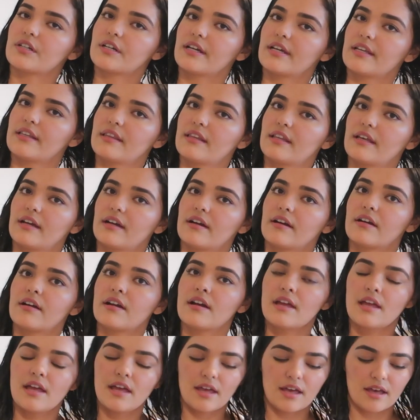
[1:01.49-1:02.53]
in there,
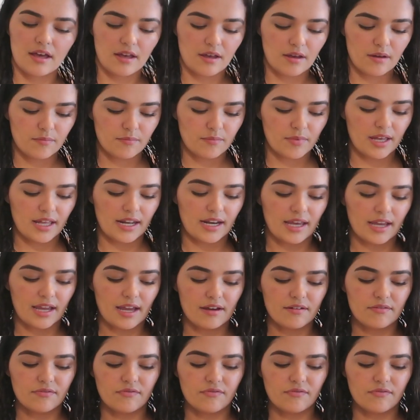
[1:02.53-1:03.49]
and I have